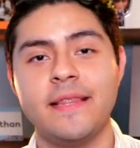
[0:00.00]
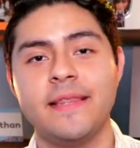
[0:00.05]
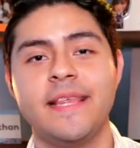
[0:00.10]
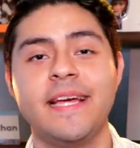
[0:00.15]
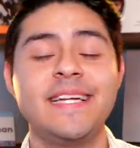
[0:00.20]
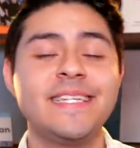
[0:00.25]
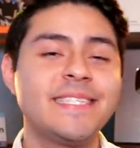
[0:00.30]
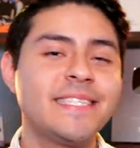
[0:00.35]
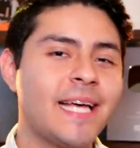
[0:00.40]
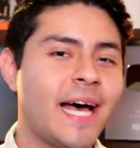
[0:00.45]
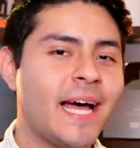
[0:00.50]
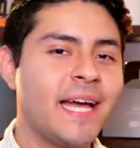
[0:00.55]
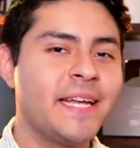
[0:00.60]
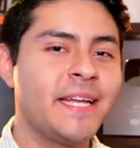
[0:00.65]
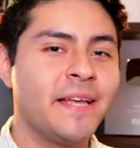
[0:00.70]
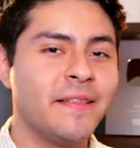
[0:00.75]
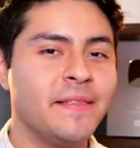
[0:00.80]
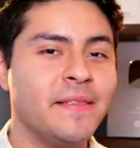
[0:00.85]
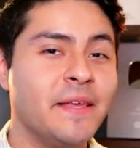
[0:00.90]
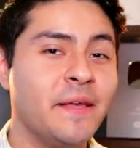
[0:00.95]
They
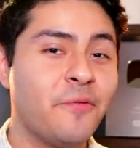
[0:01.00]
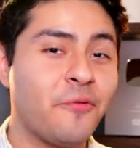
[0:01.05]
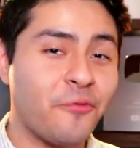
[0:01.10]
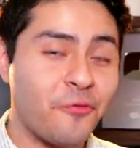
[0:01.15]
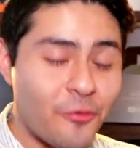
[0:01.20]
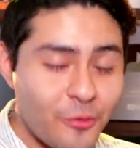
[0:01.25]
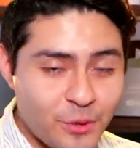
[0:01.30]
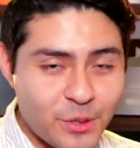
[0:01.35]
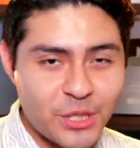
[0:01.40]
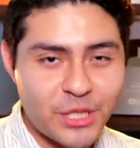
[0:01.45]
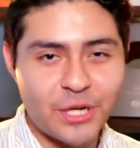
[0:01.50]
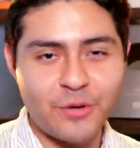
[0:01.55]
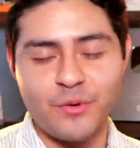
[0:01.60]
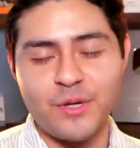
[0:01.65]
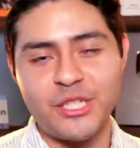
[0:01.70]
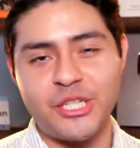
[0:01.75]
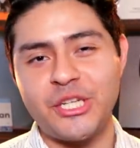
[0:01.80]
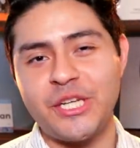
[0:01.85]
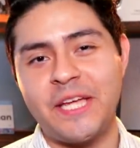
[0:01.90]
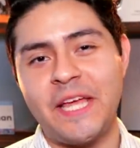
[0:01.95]
signed the first
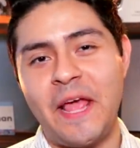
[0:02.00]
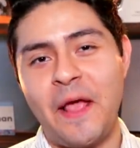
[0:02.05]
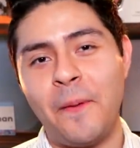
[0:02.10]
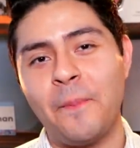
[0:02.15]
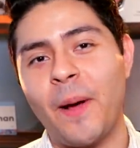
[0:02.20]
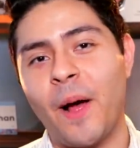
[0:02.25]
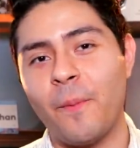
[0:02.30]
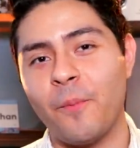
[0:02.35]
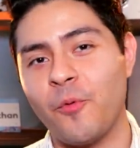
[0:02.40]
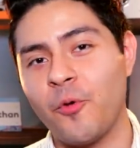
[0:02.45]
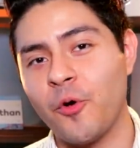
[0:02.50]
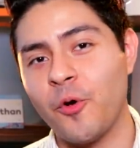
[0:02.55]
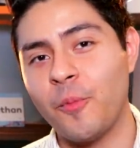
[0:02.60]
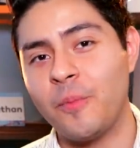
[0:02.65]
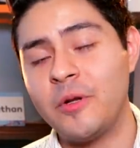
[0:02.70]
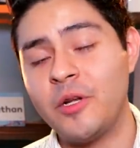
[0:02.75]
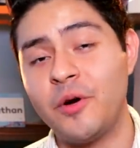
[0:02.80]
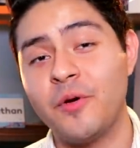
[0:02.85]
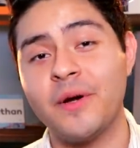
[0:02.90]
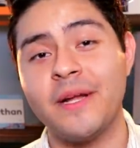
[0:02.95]
generation K-pop
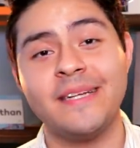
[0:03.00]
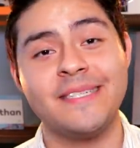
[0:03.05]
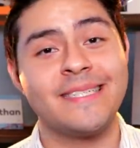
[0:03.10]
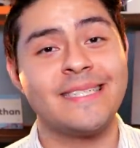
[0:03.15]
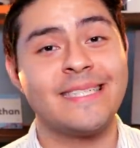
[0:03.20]
group known as